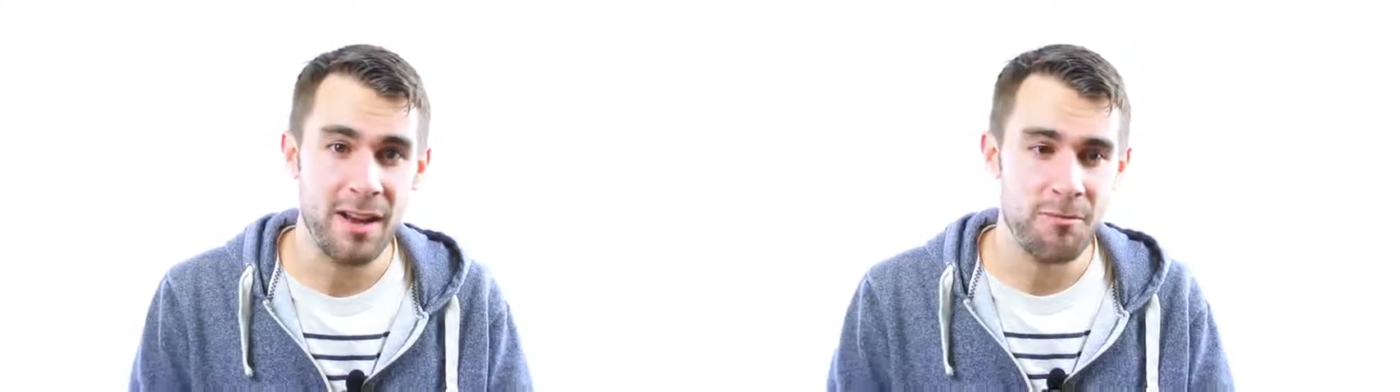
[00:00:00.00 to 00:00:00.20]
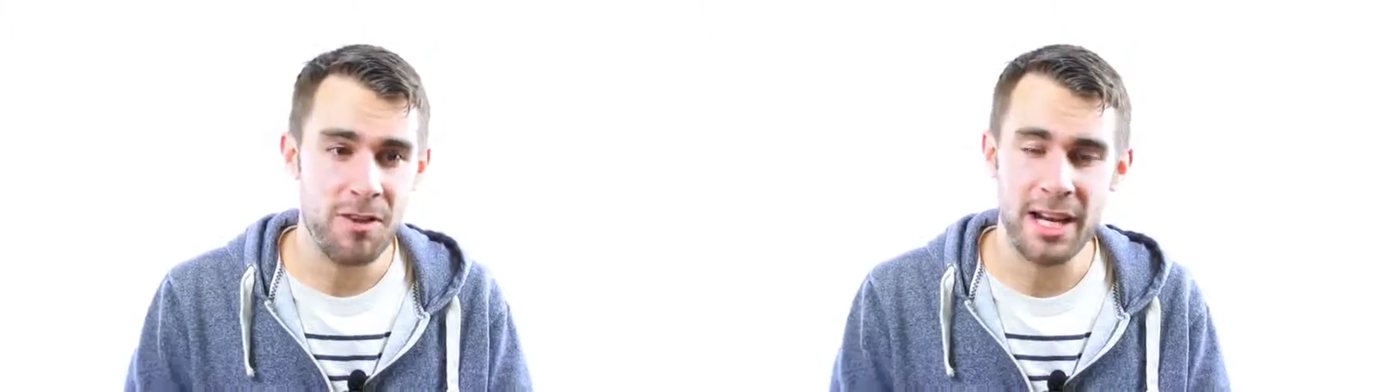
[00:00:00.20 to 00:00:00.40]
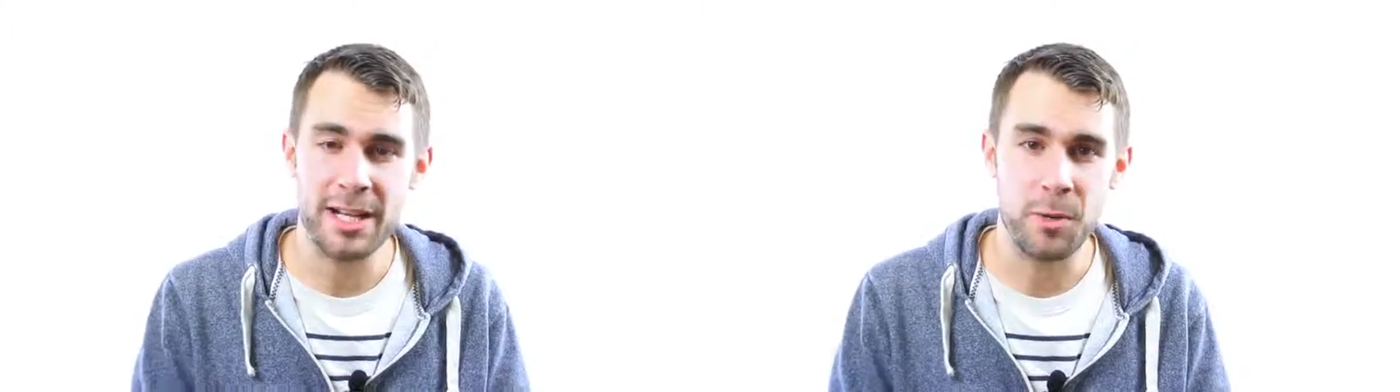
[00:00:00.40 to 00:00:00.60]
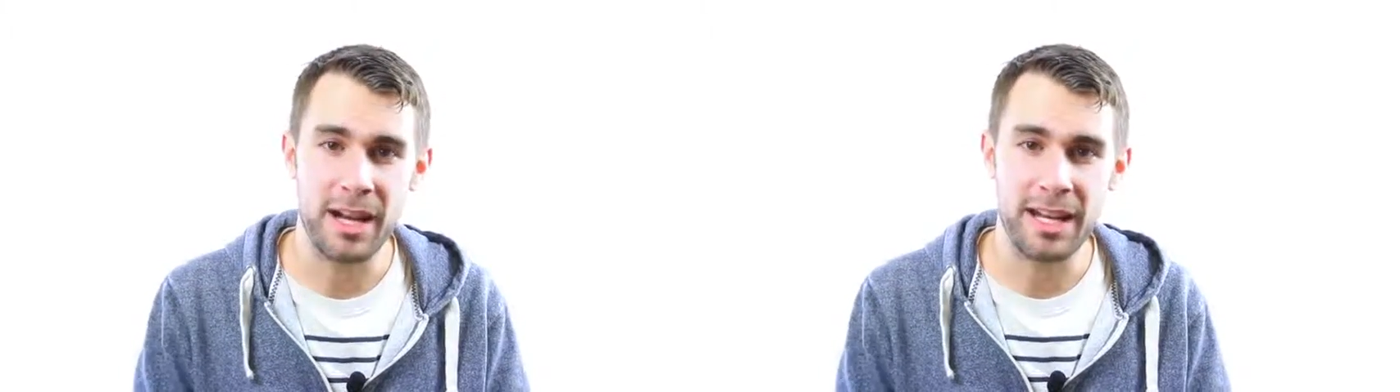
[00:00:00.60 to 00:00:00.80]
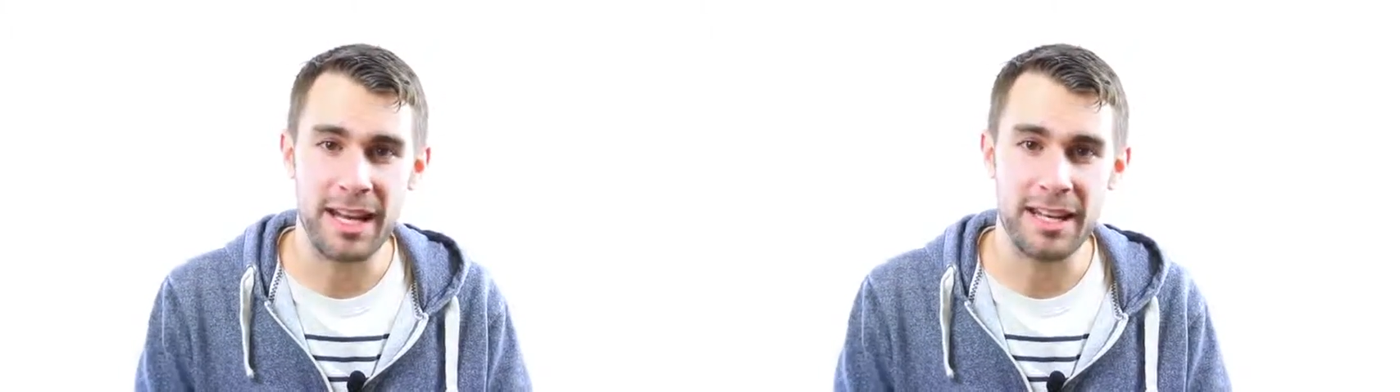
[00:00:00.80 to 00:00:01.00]
really
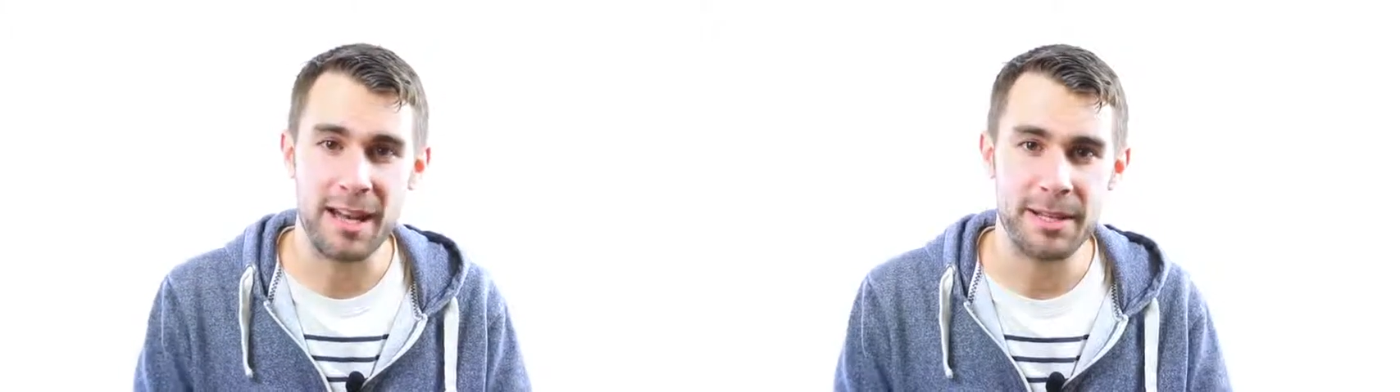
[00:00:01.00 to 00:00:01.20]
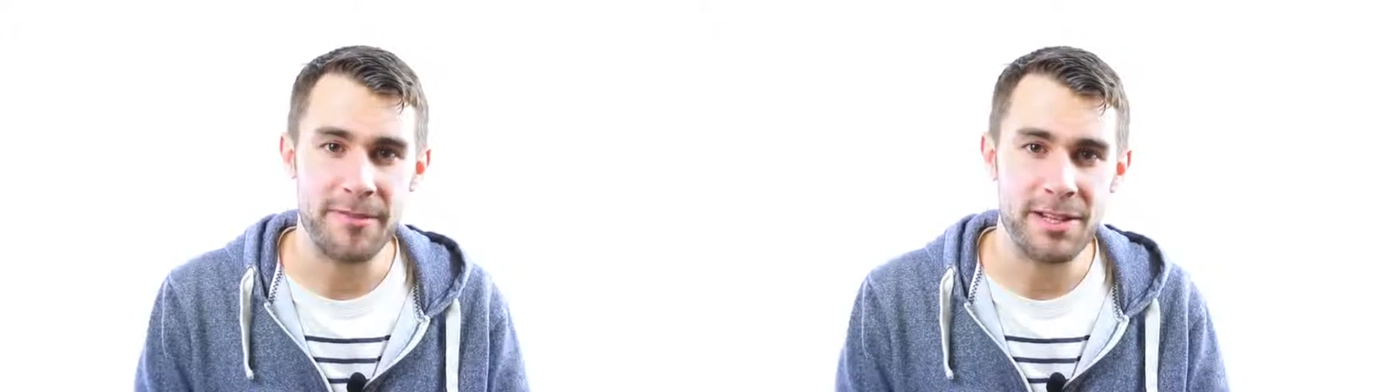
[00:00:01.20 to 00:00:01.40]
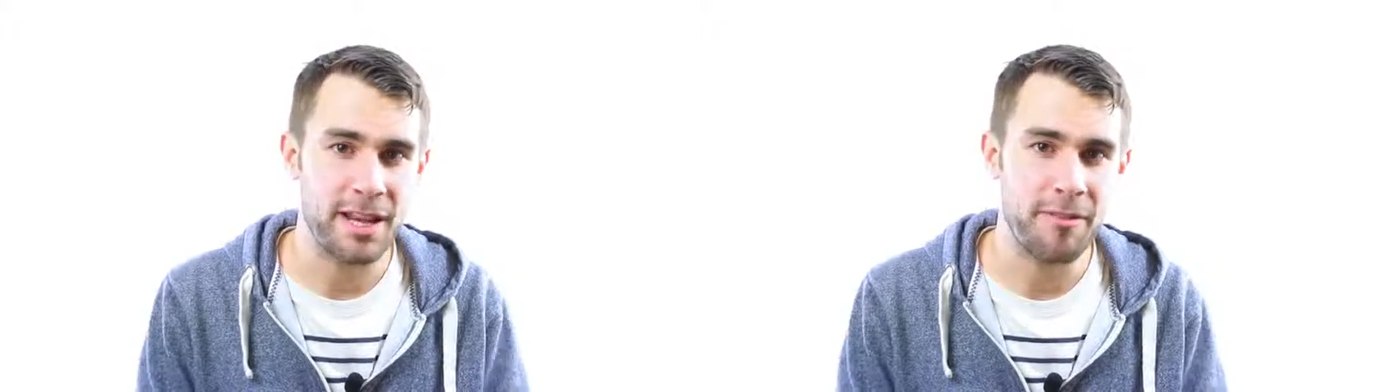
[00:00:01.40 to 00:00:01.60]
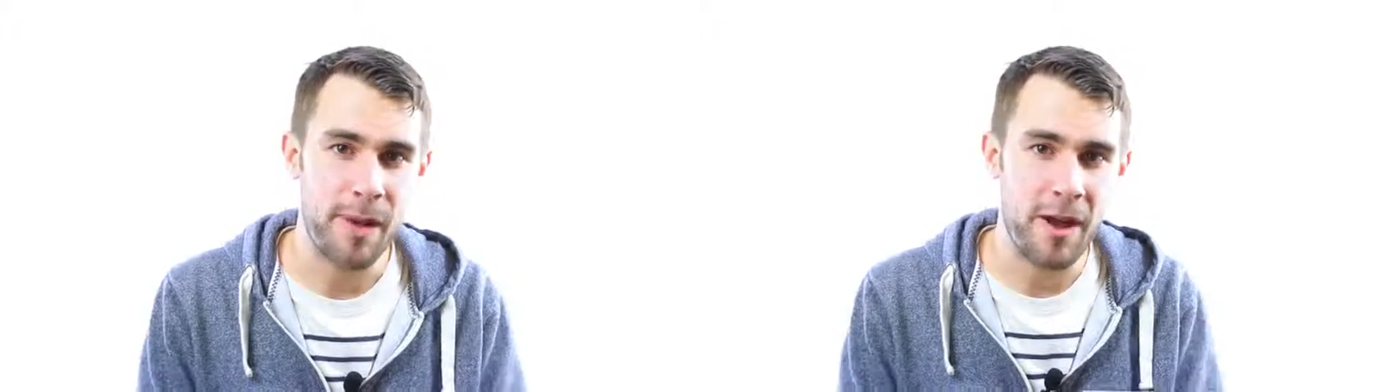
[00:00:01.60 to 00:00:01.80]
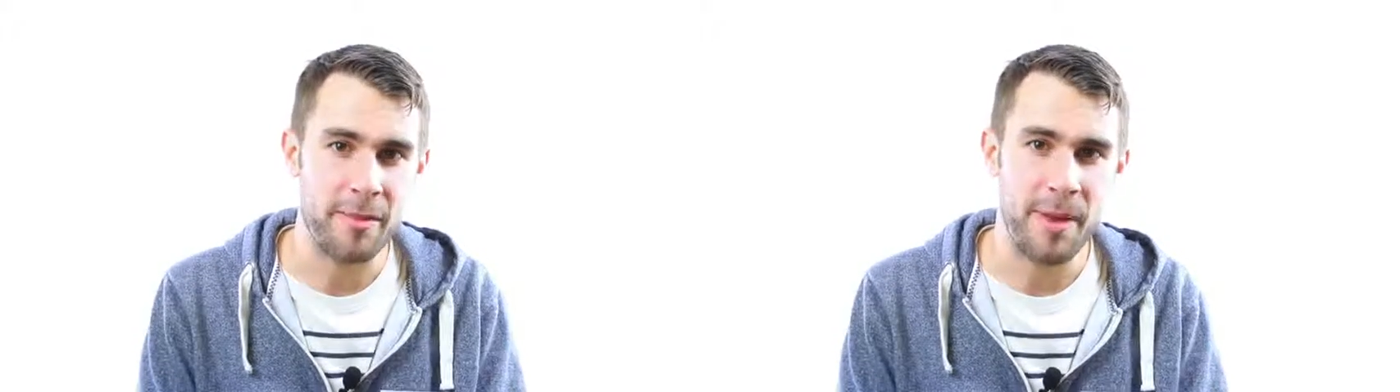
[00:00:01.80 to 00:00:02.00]
quickly and give yourself a
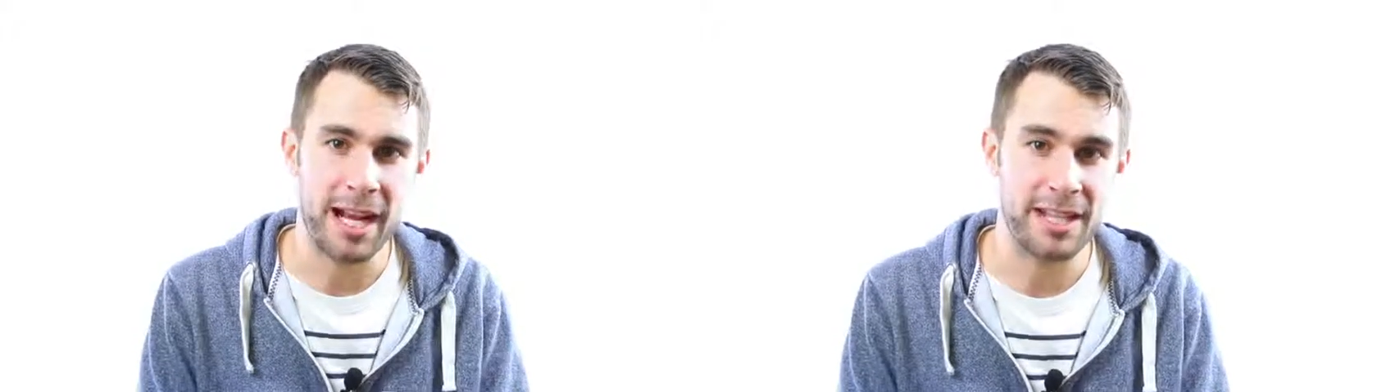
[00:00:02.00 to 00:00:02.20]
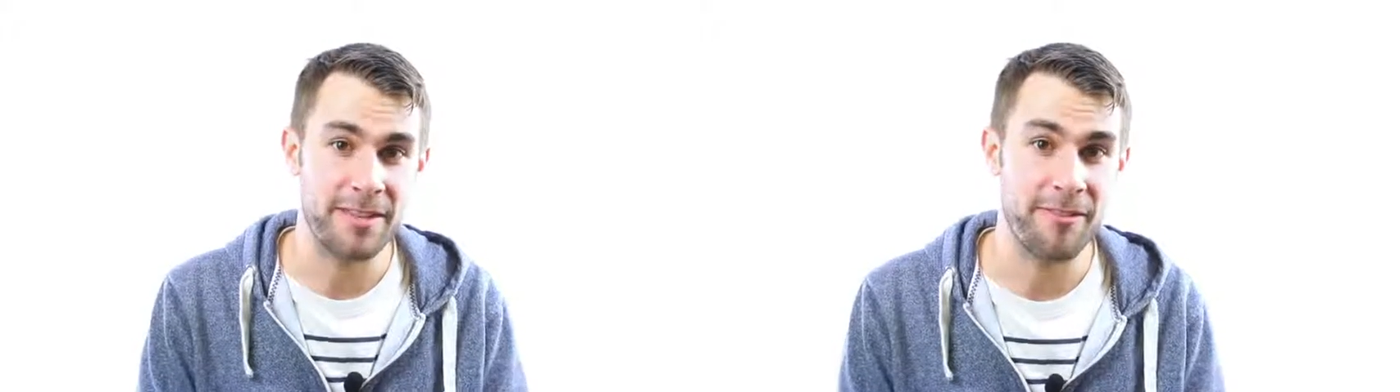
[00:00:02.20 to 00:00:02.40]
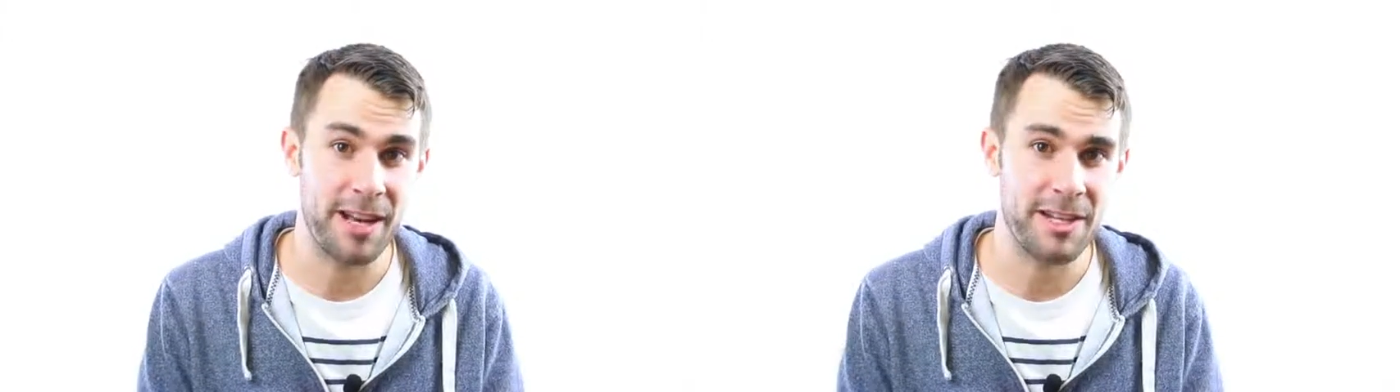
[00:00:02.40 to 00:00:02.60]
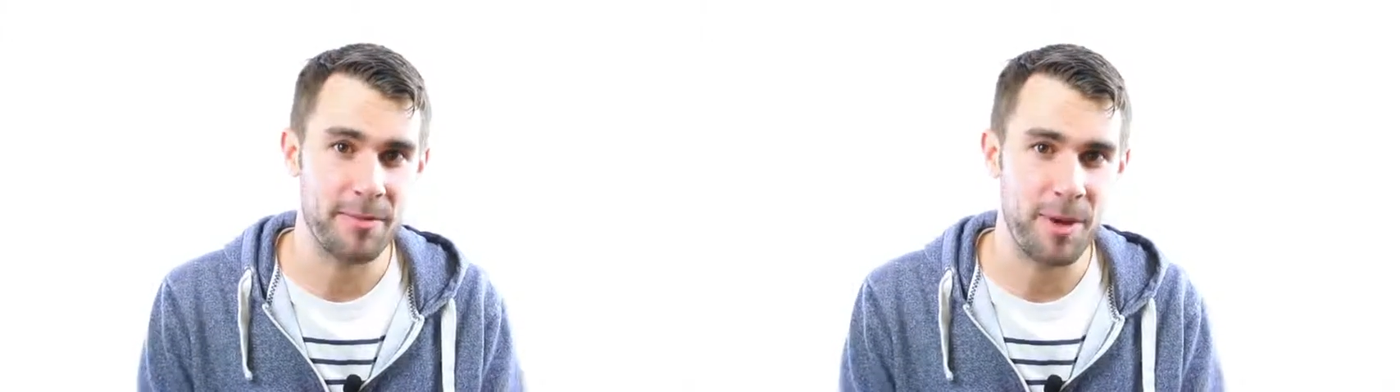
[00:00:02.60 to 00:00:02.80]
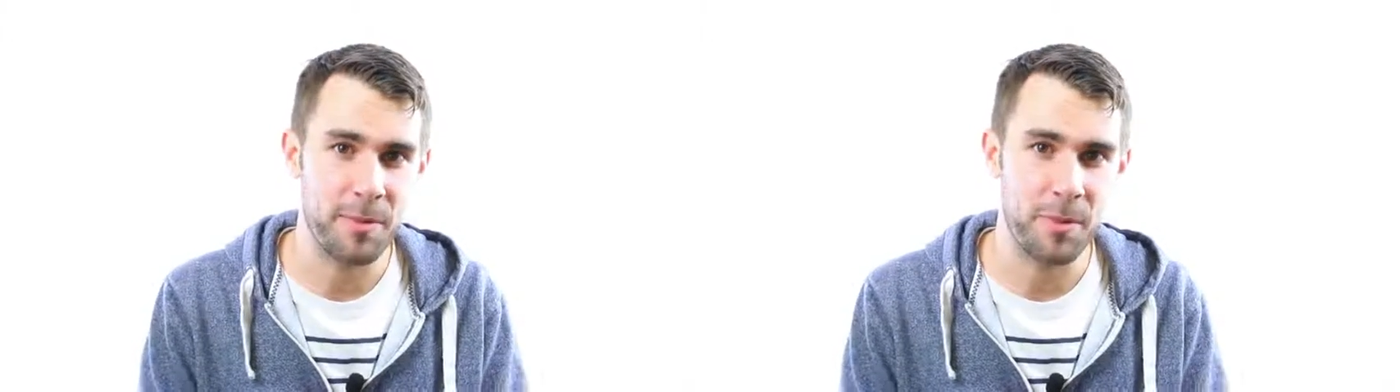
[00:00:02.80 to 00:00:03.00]
pat on the back because you've finished a
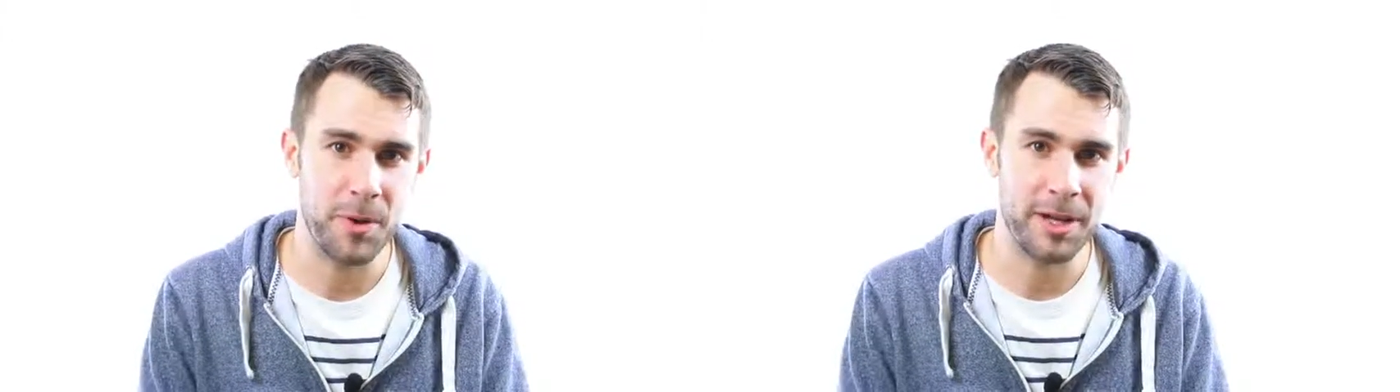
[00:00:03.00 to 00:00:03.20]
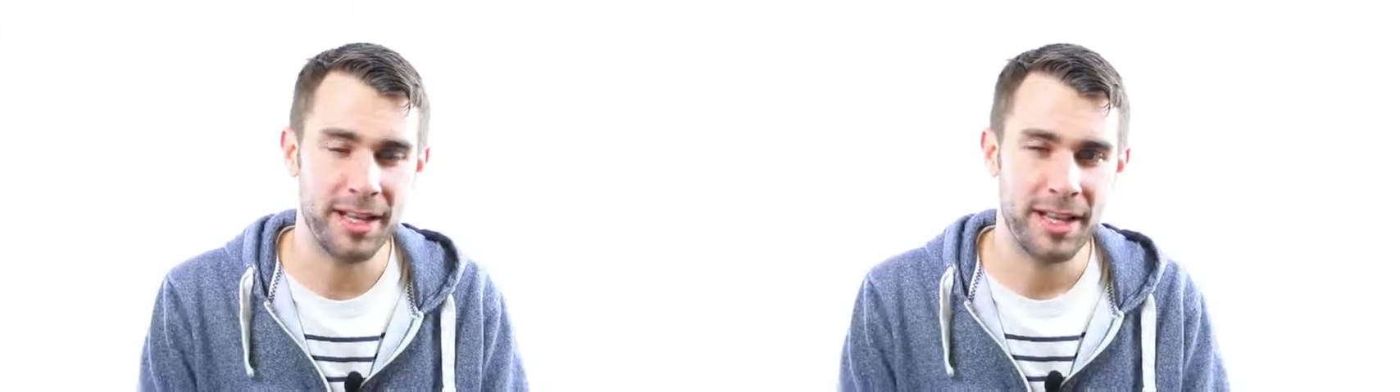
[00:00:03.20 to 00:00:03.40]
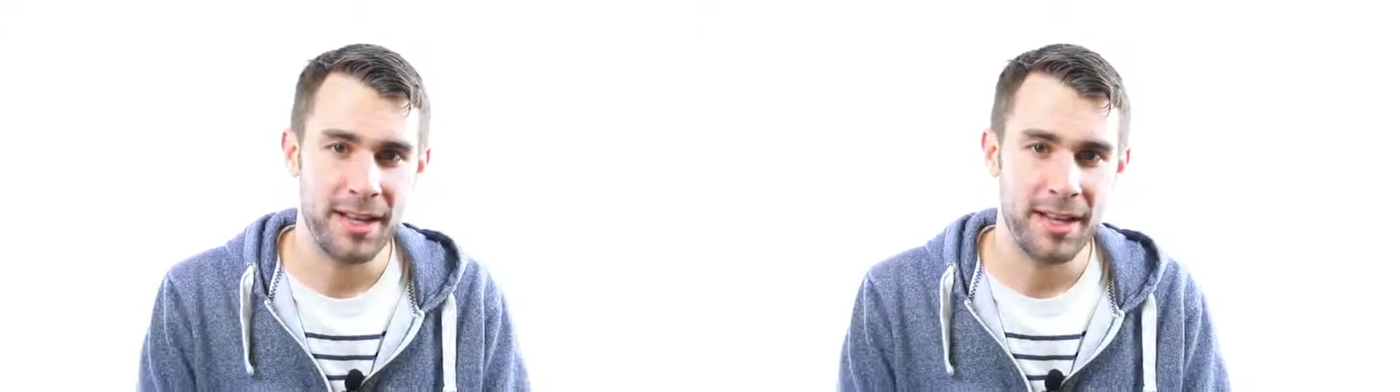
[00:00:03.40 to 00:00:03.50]
Bible book.